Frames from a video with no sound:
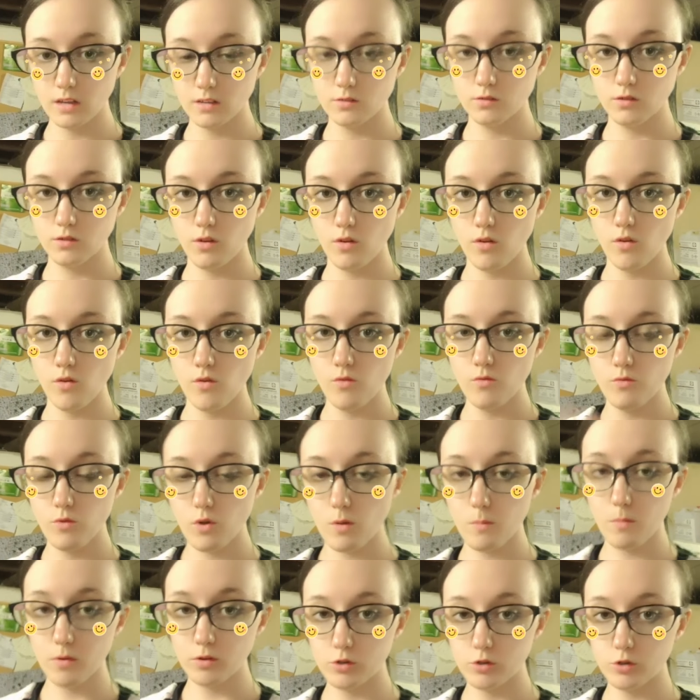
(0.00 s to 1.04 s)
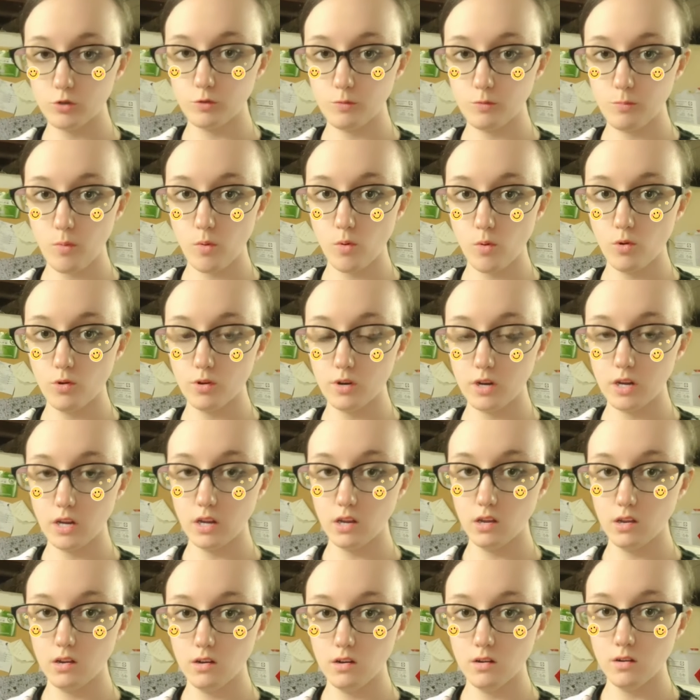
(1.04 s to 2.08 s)
So not much to report
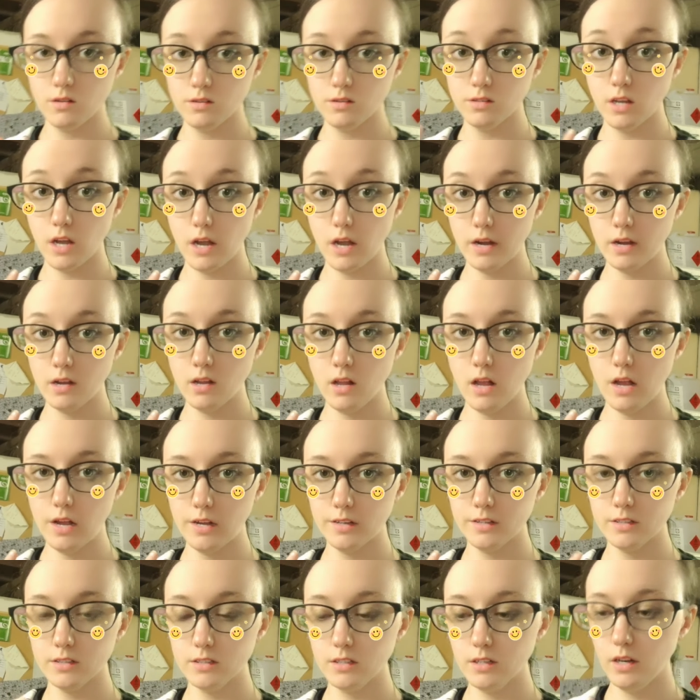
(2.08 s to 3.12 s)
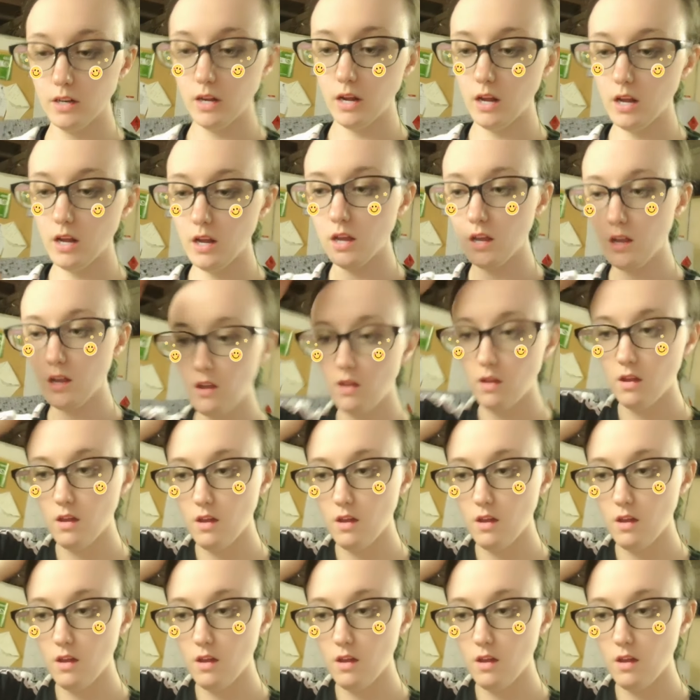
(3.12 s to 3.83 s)
in design class today.